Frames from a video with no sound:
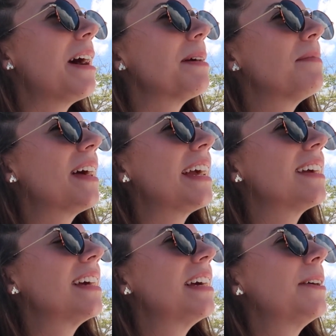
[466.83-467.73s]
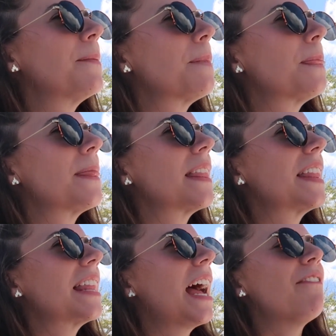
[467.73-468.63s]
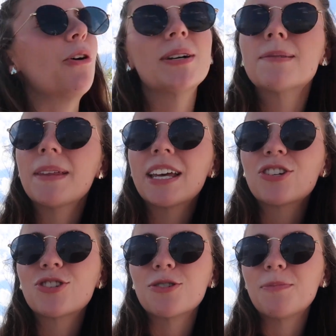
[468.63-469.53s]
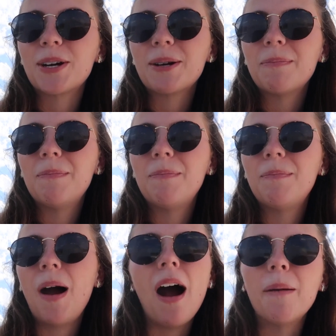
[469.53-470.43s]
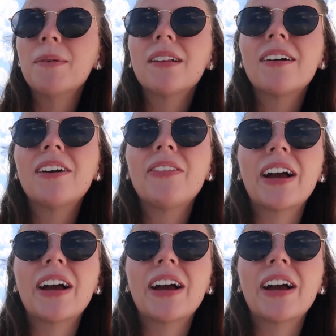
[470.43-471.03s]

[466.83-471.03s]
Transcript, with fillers: I'm like, have always been like super popular.